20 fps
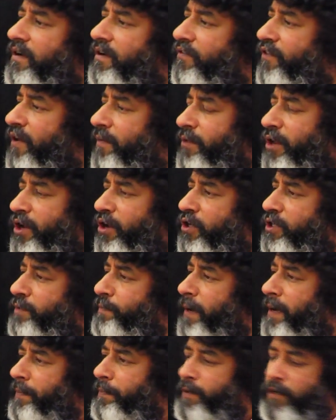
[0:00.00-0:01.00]
from the
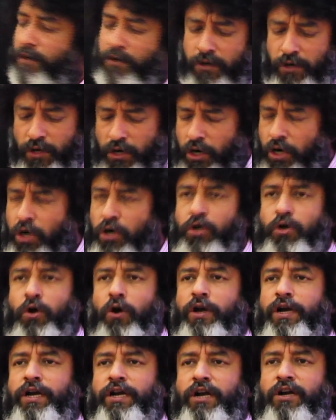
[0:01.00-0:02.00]
newspaper,
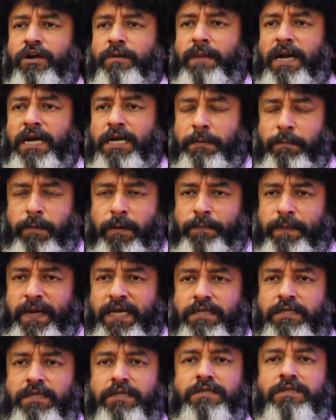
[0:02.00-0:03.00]
tore it into multiple
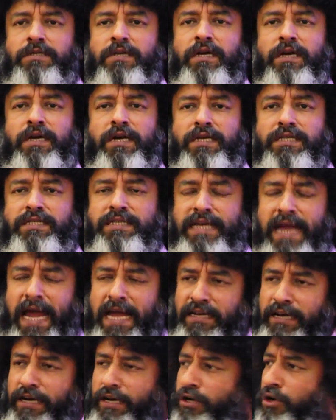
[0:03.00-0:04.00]
pieces,
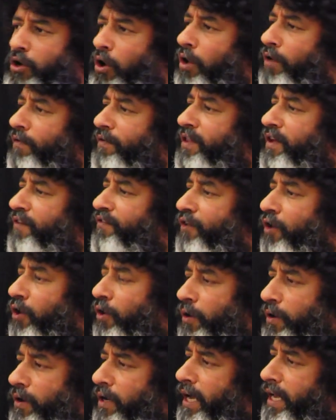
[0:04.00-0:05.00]
scattered it all over the
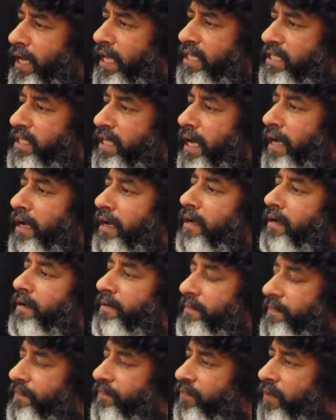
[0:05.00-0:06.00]
floor, and he said,
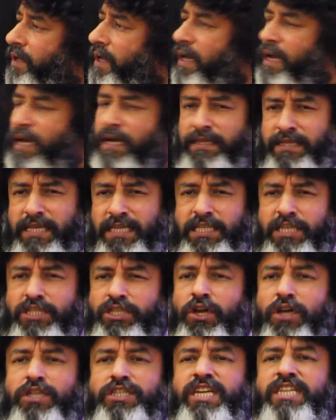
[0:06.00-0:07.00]
"This
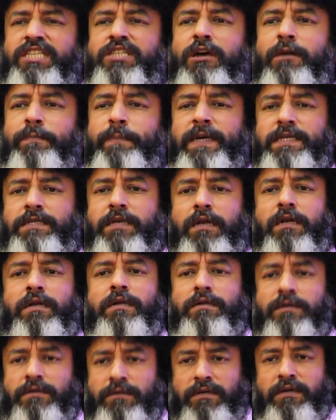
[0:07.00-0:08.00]
is your jigsaw puzzle.
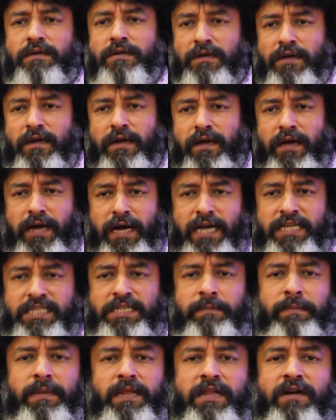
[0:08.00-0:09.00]

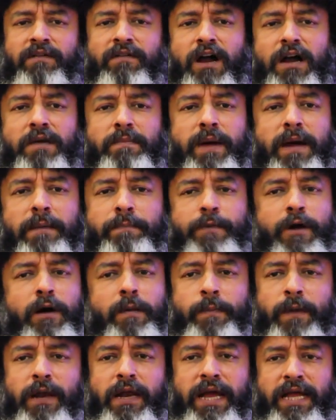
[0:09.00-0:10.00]
Assemble the world map
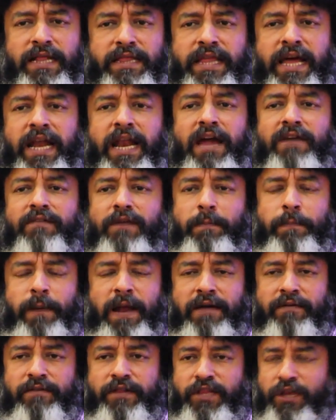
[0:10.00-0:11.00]
properly and then I will
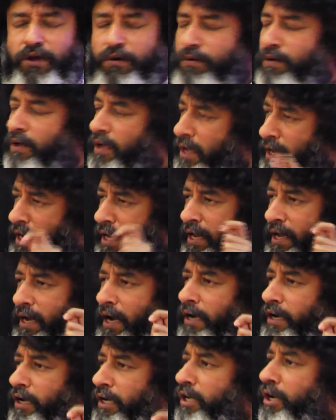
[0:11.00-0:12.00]
play with you." And he
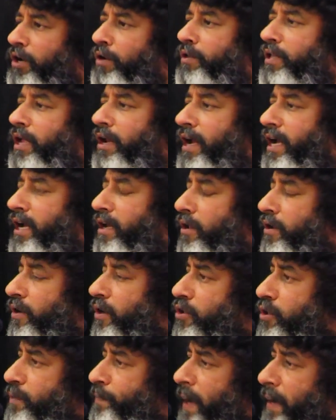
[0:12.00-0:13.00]
continued to read the
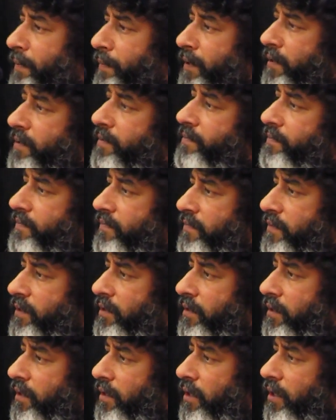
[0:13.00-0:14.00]
newspaper.
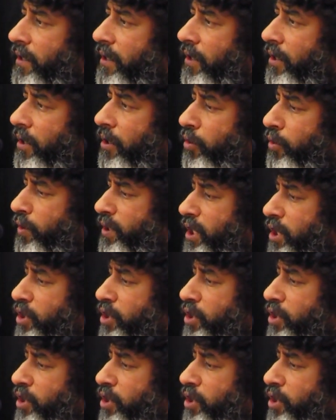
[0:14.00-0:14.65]
To his